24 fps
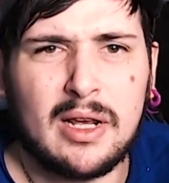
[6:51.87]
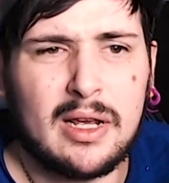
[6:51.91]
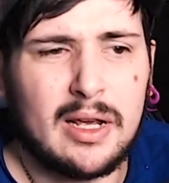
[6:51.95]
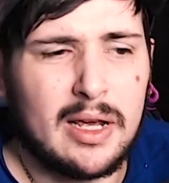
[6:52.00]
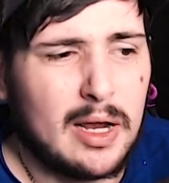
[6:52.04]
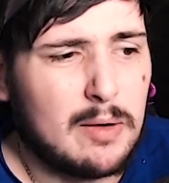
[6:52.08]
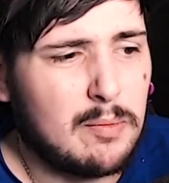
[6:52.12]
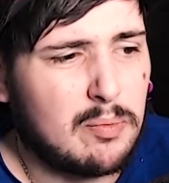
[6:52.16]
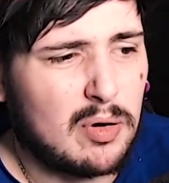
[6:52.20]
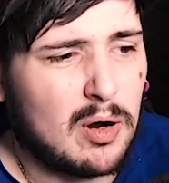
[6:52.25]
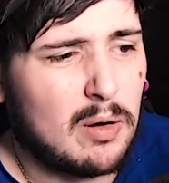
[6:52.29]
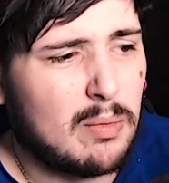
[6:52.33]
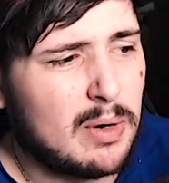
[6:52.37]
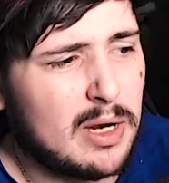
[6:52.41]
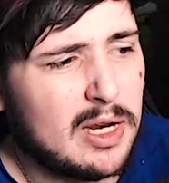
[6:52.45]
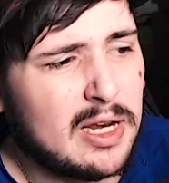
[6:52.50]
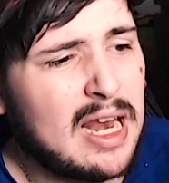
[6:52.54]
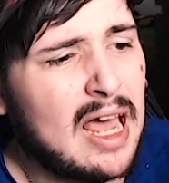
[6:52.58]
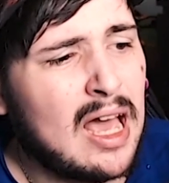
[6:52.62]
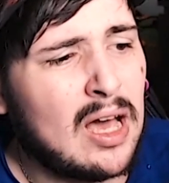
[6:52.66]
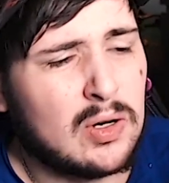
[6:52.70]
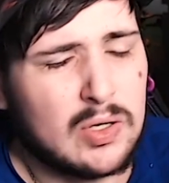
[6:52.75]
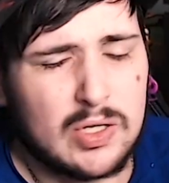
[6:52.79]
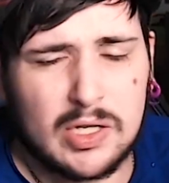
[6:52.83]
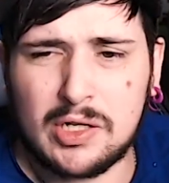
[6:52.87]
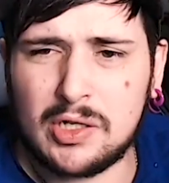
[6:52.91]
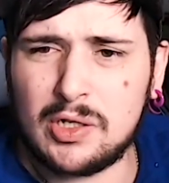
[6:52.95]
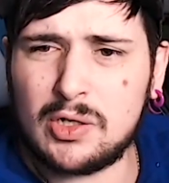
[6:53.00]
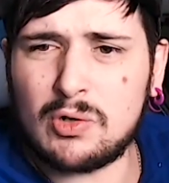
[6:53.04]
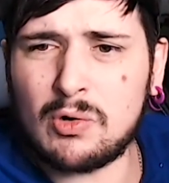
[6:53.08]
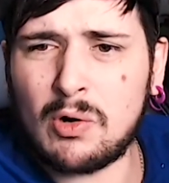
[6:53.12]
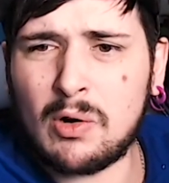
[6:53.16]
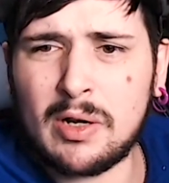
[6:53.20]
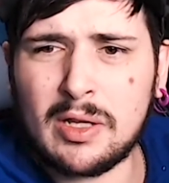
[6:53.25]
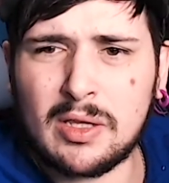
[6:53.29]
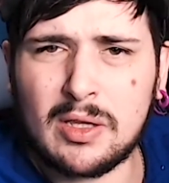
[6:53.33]
and probably now
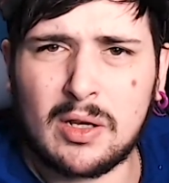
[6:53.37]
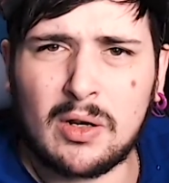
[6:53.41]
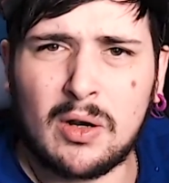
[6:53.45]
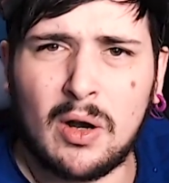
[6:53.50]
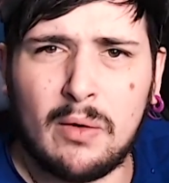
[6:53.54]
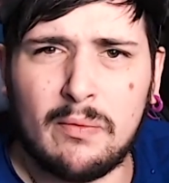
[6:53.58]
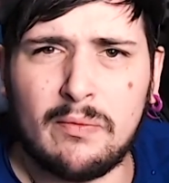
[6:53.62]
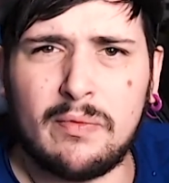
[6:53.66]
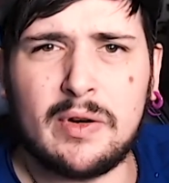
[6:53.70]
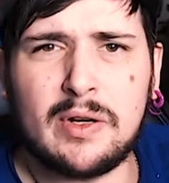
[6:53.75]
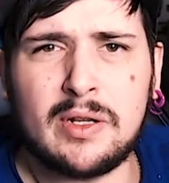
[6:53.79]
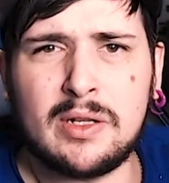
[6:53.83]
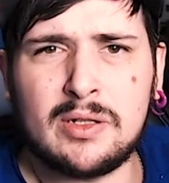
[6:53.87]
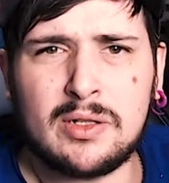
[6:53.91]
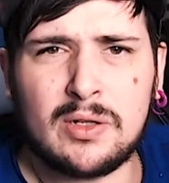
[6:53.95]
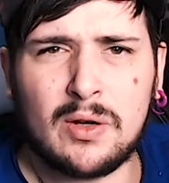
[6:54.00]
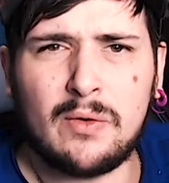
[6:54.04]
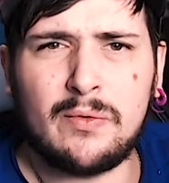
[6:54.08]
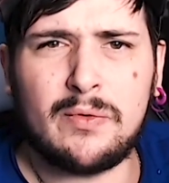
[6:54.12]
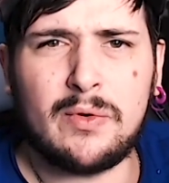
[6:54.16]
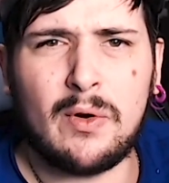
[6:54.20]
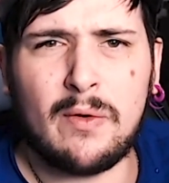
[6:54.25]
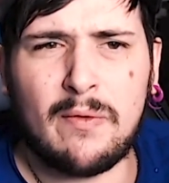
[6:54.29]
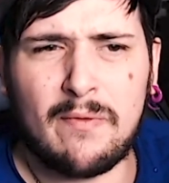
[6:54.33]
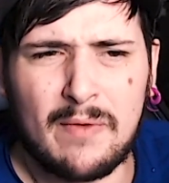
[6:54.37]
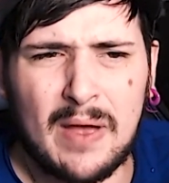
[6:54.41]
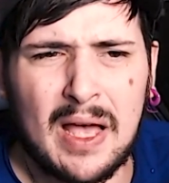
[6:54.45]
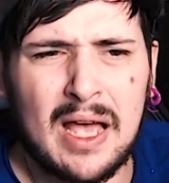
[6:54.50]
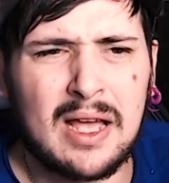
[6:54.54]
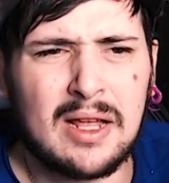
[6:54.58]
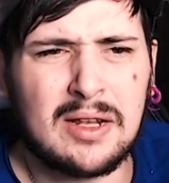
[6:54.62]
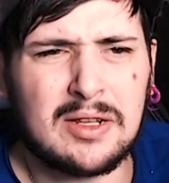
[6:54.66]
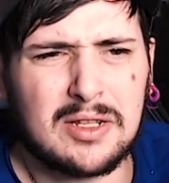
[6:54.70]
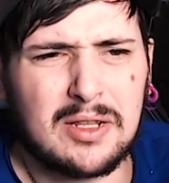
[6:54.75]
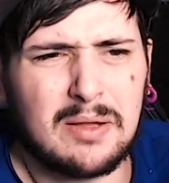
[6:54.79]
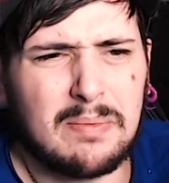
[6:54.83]
destroying the confidence of your
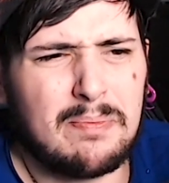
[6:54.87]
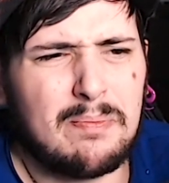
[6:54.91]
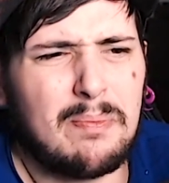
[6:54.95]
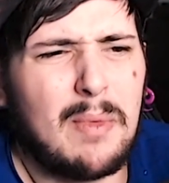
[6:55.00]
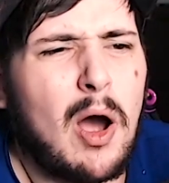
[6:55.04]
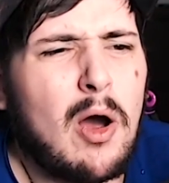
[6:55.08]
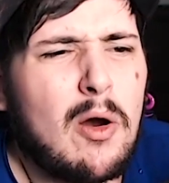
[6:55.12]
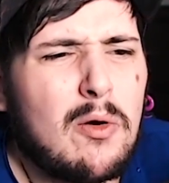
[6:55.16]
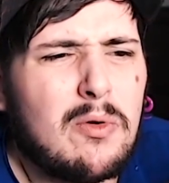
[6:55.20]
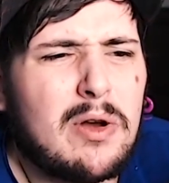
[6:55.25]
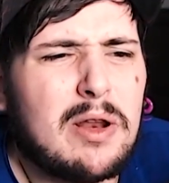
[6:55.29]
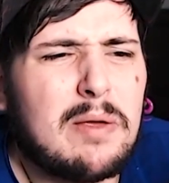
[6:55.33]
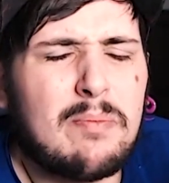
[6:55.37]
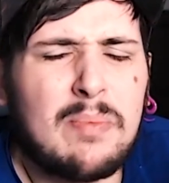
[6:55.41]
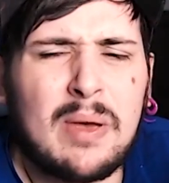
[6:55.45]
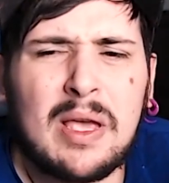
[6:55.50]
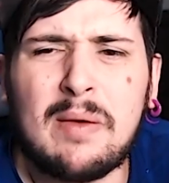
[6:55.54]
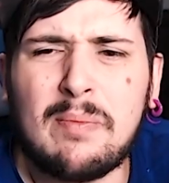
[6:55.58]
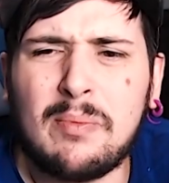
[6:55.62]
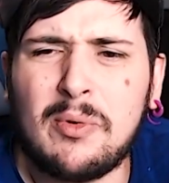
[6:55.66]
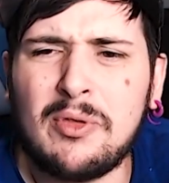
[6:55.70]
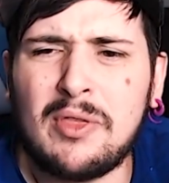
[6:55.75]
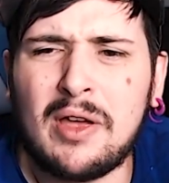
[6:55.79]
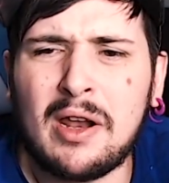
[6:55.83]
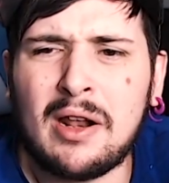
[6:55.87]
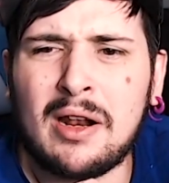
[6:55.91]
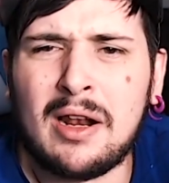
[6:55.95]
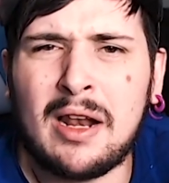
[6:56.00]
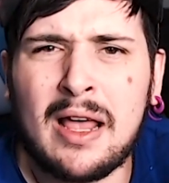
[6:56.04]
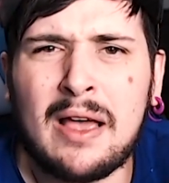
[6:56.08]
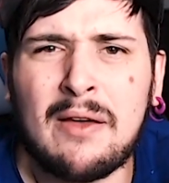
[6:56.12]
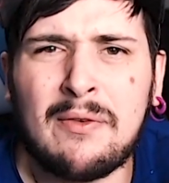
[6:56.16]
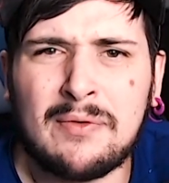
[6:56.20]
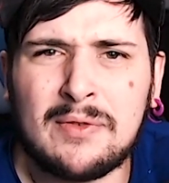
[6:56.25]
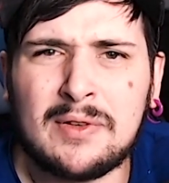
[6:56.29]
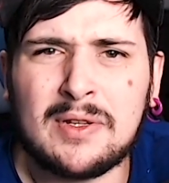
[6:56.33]
fans, the only people that are
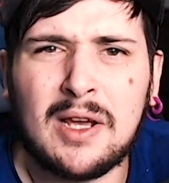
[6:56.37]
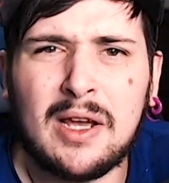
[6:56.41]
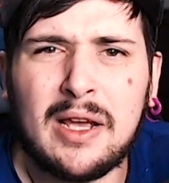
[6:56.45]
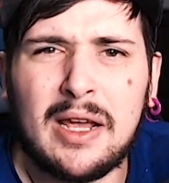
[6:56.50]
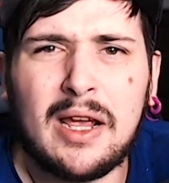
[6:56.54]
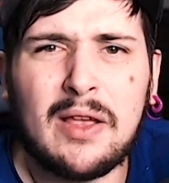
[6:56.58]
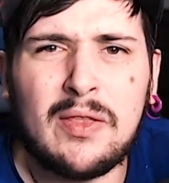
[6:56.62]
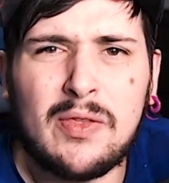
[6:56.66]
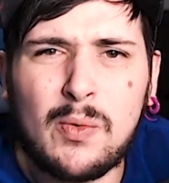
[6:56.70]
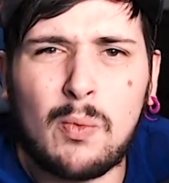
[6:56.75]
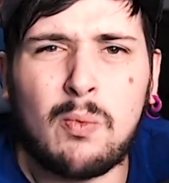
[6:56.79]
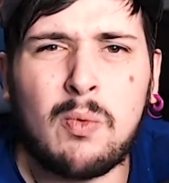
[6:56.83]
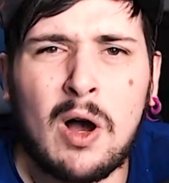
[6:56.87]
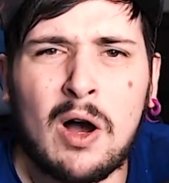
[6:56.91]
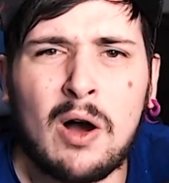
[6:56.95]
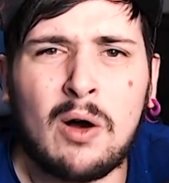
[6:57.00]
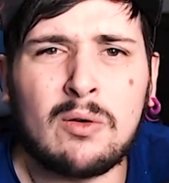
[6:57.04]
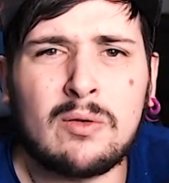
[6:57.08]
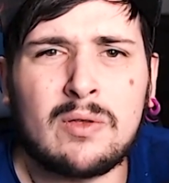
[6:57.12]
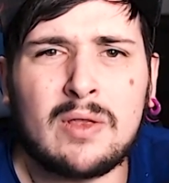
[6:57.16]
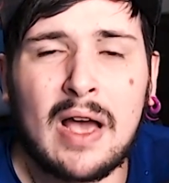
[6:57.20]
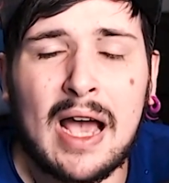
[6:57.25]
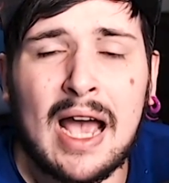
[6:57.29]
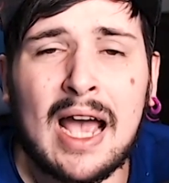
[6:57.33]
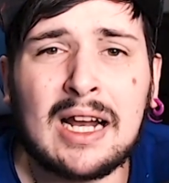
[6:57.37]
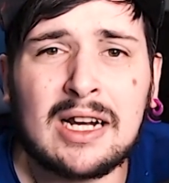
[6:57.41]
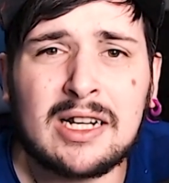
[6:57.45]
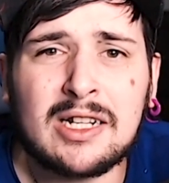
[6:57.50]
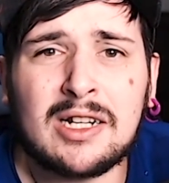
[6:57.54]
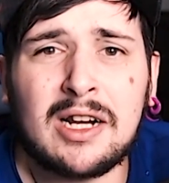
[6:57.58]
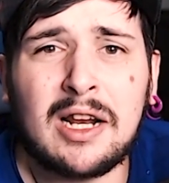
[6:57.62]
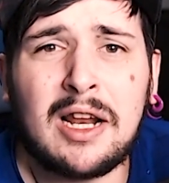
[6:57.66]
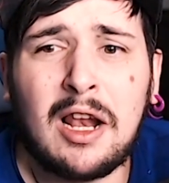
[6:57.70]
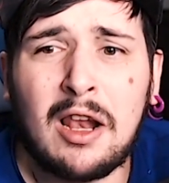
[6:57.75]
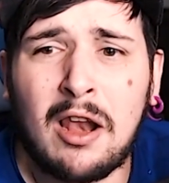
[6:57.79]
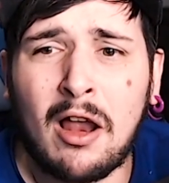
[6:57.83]
left in the world that
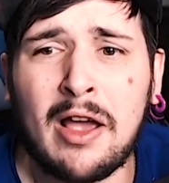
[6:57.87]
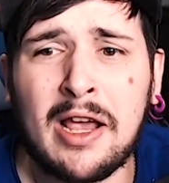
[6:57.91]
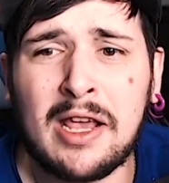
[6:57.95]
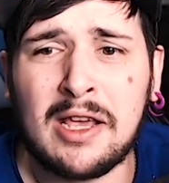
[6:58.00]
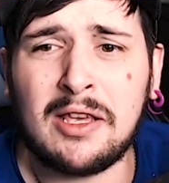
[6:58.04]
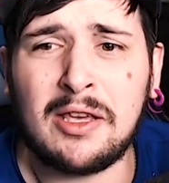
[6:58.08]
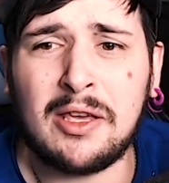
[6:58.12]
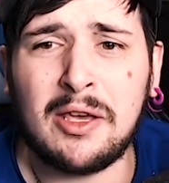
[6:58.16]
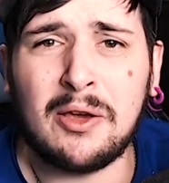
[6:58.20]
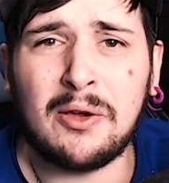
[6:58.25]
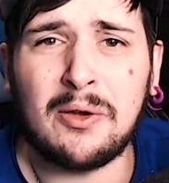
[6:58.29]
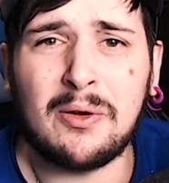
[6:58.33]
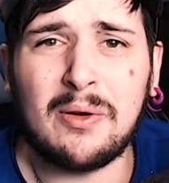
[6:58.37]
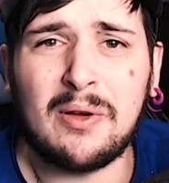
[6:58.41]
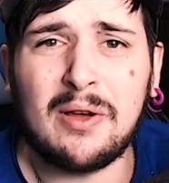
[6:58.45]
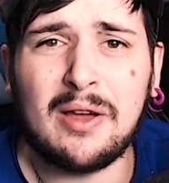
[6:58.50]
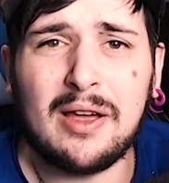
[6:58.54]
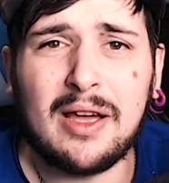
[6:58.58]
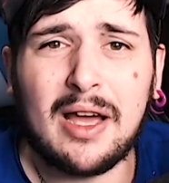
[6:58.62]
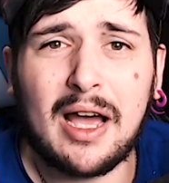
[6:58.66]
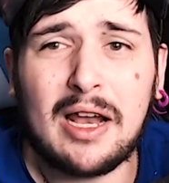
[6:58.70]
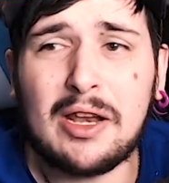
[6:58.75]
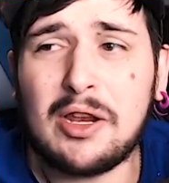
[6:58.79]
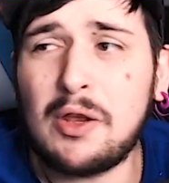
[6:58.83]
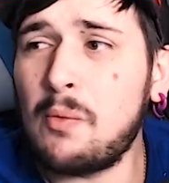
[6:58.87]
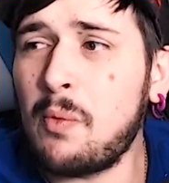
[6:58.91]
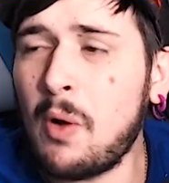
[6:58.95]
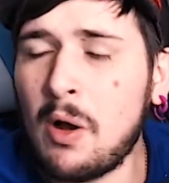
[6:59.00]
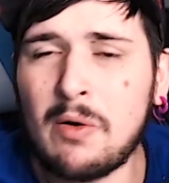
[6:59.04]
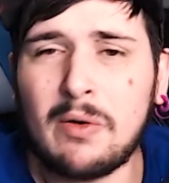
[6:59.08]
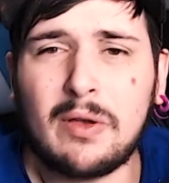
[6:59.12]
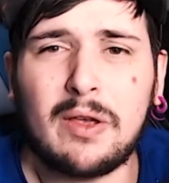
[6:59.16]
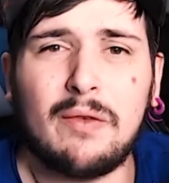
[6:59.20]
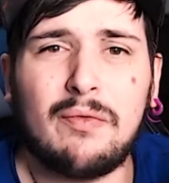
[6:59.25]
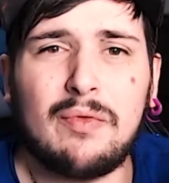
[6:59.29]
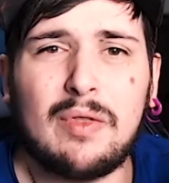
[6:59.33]
actually like you, and you
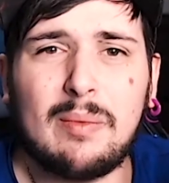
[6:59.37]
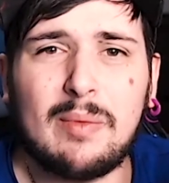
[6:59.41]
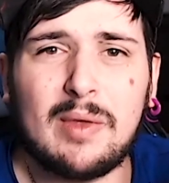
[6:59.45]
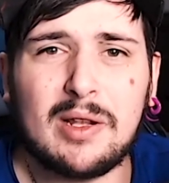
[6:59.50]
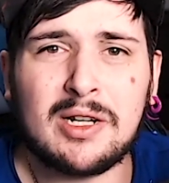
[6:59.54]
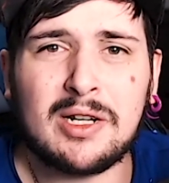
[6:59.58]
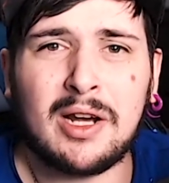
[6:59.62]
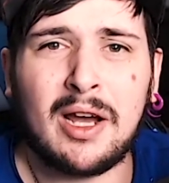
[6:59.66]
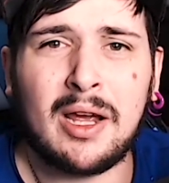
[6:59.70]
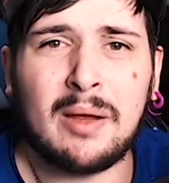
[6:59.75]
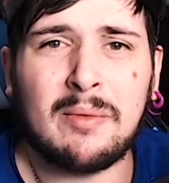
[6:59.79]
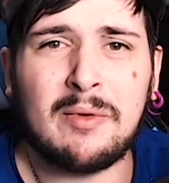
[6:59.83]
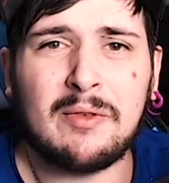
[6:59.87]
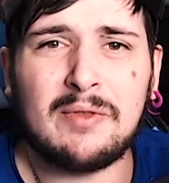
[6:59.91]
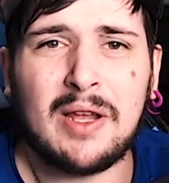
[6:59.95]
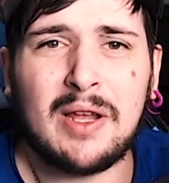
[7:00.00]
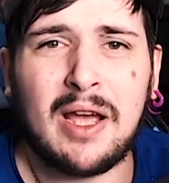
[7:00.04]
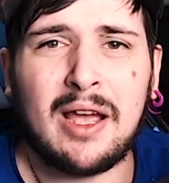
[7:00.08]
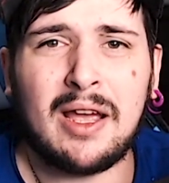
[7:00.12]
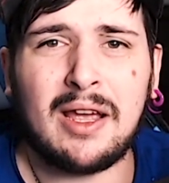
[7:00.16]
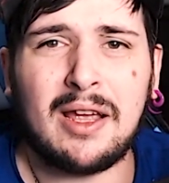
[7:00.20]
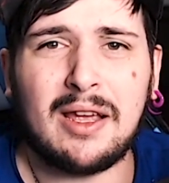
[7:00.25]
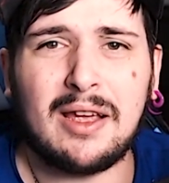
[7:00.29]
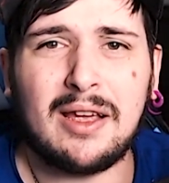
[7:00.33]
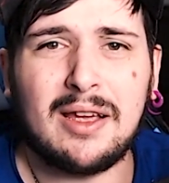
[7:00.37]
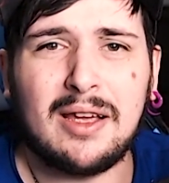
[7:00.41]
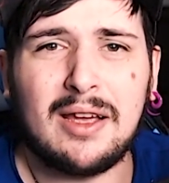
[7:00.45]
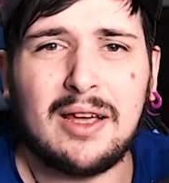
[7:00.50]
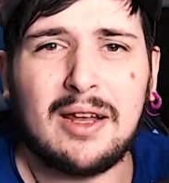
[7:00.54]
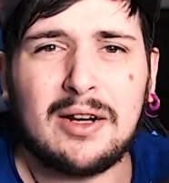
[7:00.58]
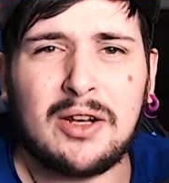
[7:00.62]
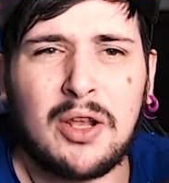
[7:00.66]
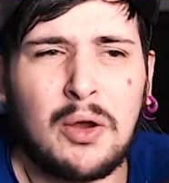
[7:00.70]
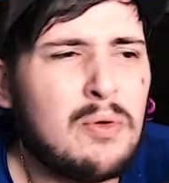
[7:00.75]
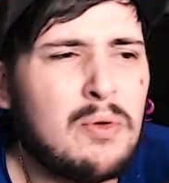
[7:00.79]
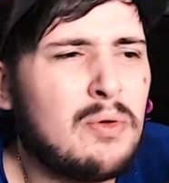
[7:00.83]
won't give them the time of day.
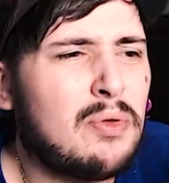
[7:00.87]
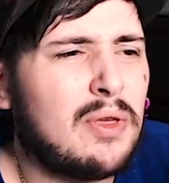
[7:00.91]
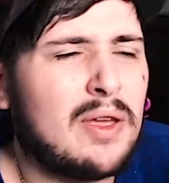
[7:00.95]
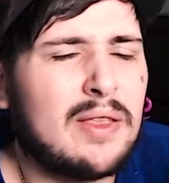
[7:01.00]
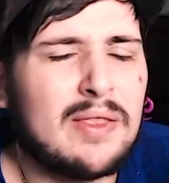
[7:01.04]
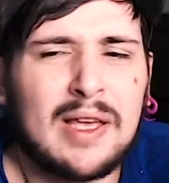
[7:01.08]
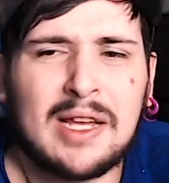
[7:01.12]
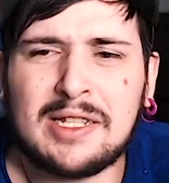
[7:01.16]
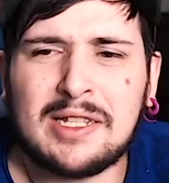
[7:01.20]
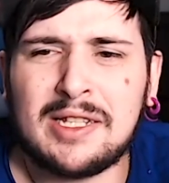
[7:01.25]
Don't you think that's